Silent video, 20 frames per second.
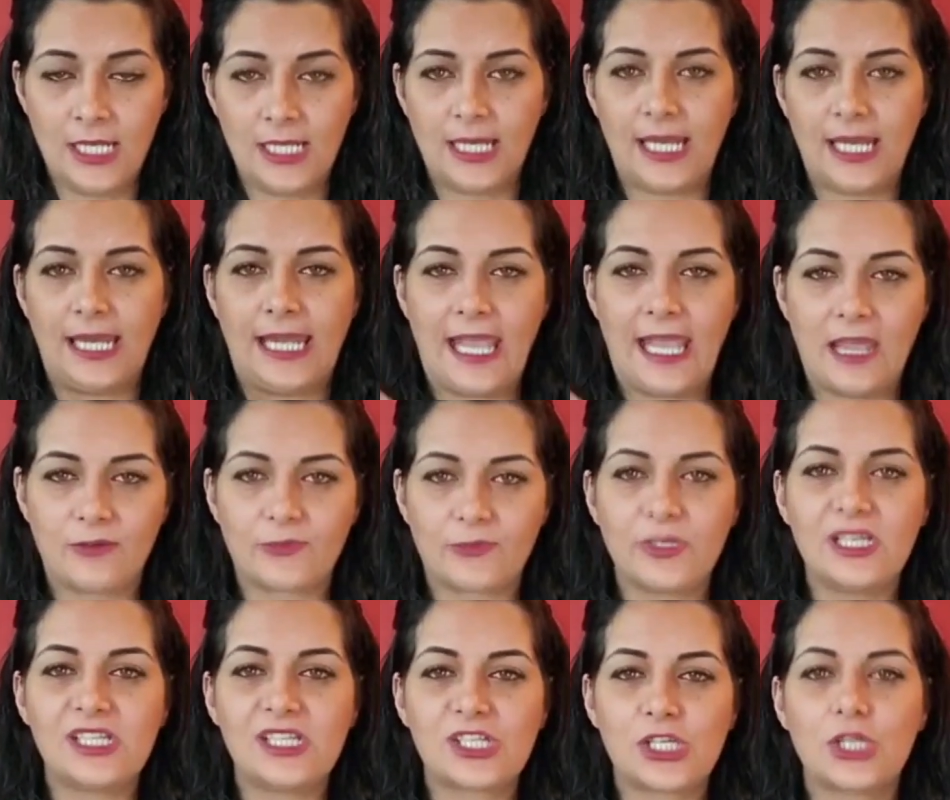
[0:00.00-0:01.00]
And
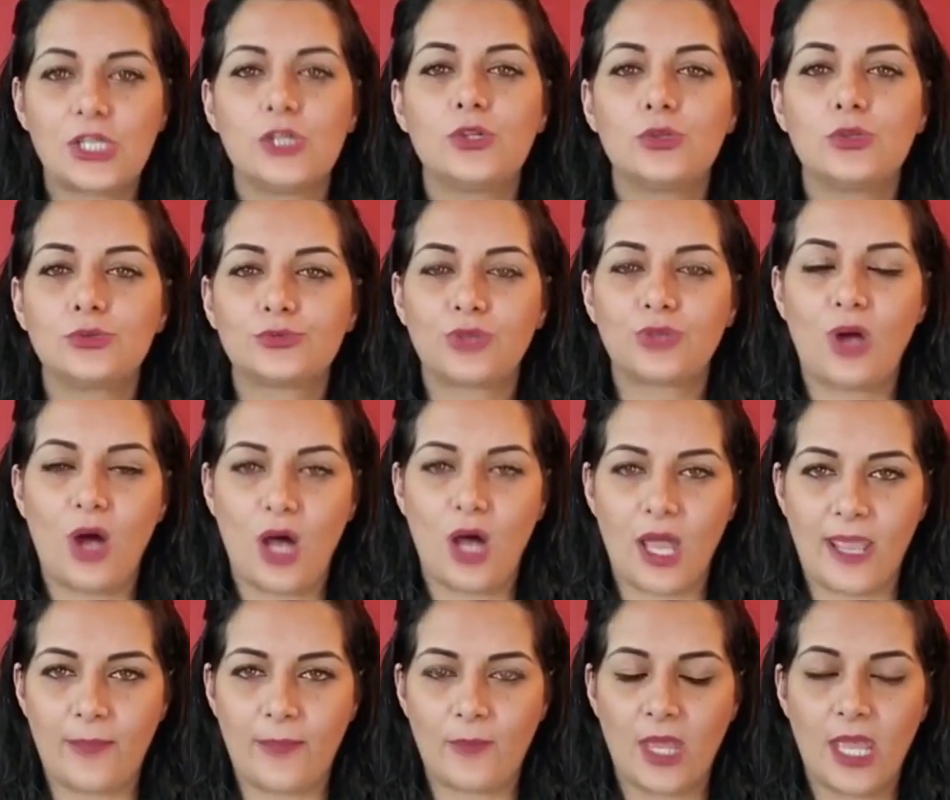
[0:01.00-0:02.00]
every single
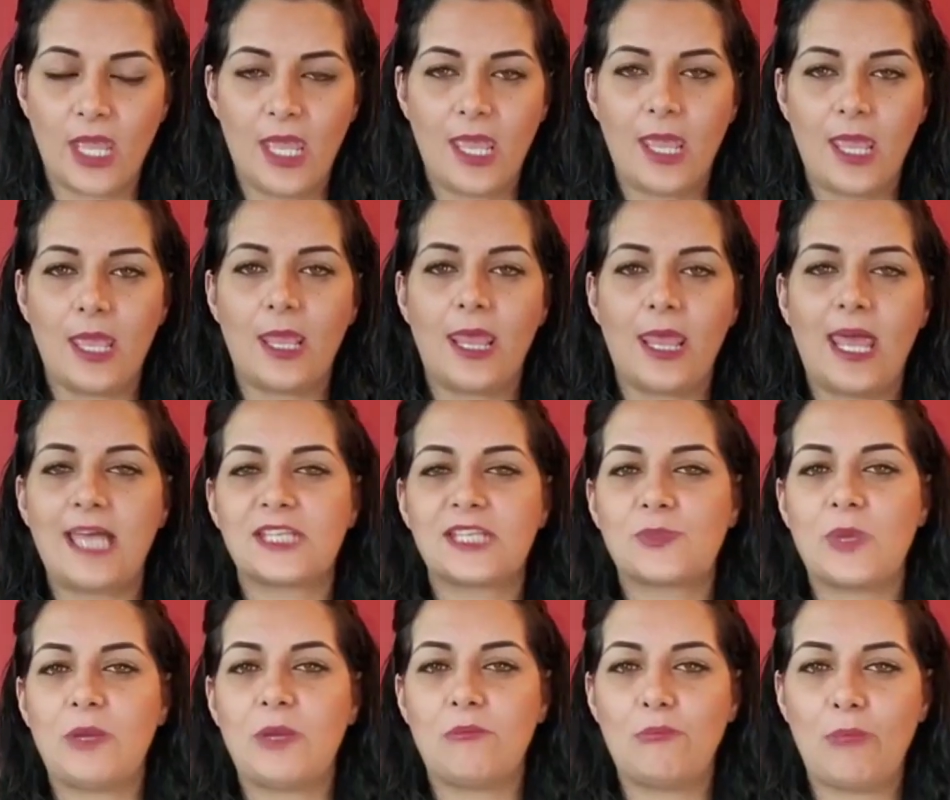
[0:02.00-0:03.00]
time it has
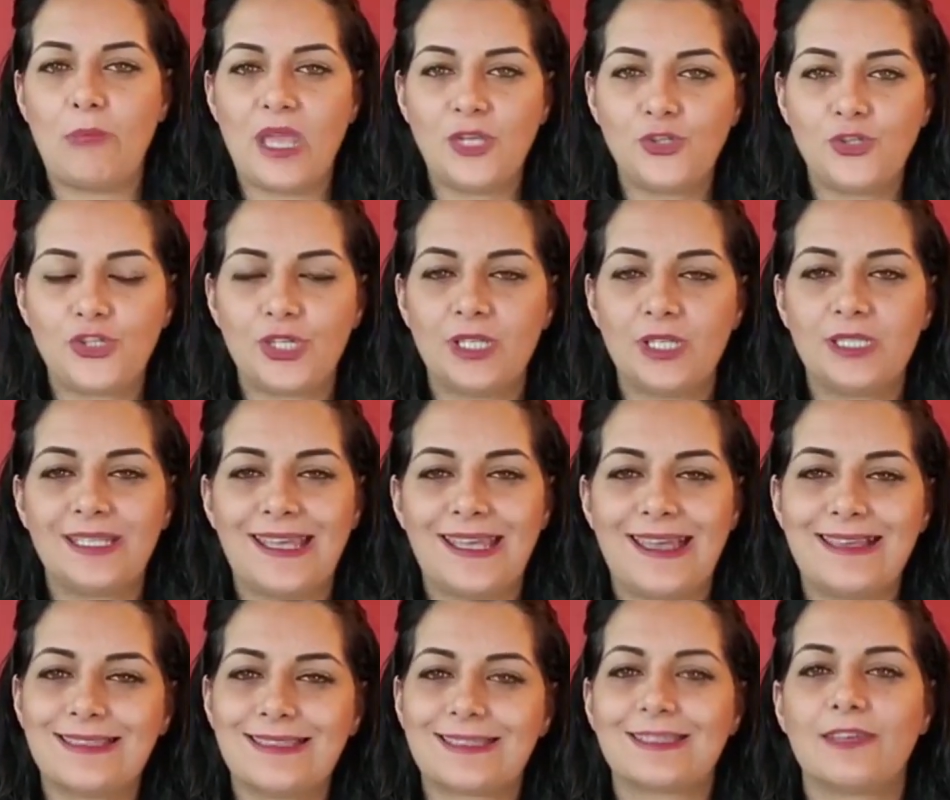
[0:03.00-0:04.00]
been mentioned
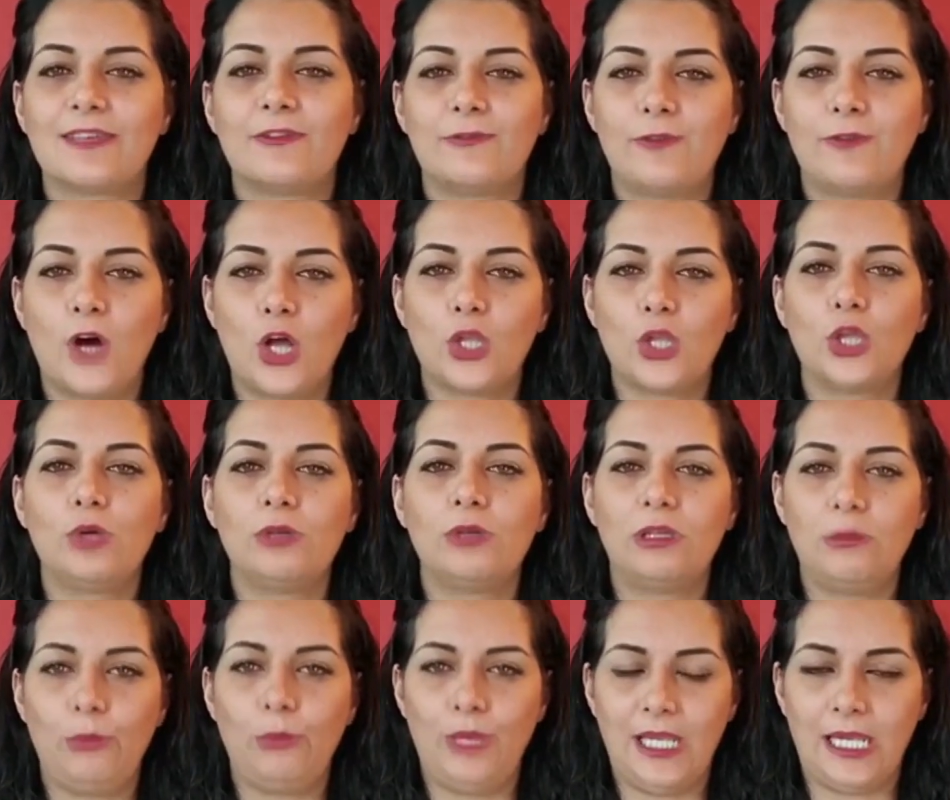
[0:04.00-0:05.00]
as the
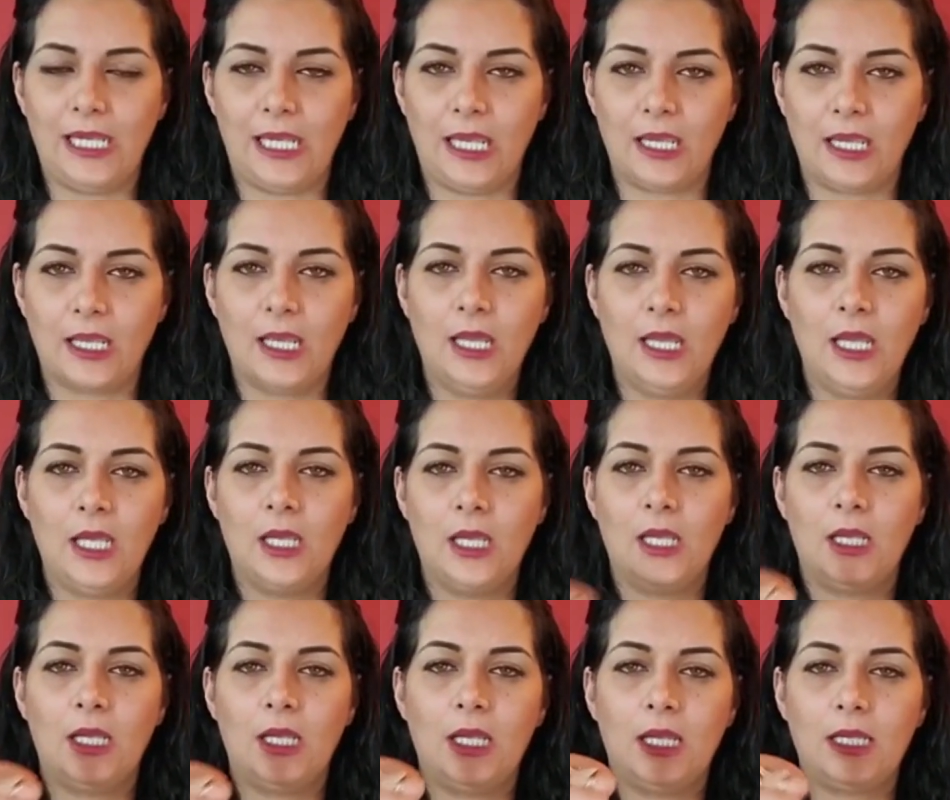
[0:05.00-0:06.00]
following meaning
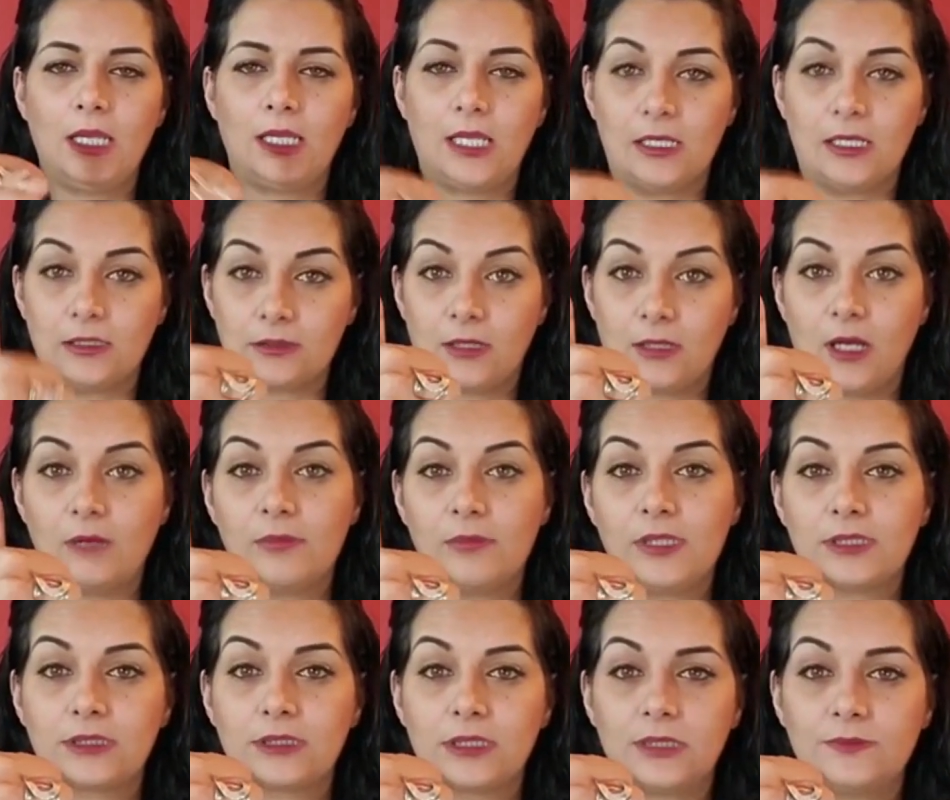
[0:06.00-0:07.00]
kill
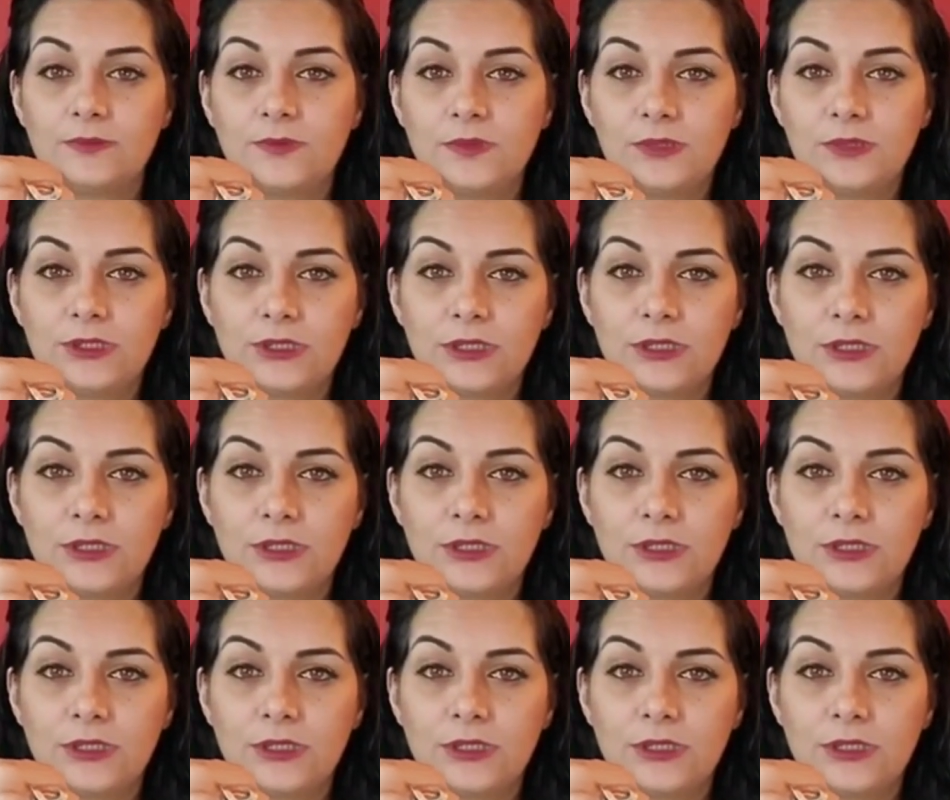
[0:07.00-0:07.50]
non-Muslims